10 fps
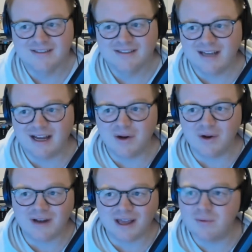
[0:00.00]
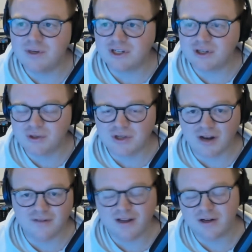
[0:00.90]
I don't know, like we just use a
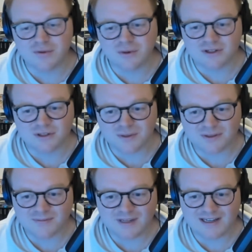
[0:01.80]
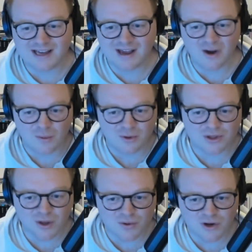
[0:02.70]
lot of English words as well. Like I almost
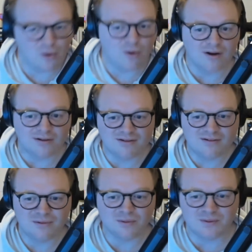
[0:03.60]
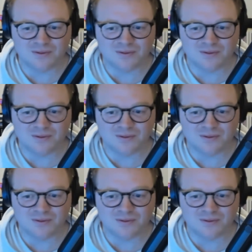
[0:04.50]
know no one who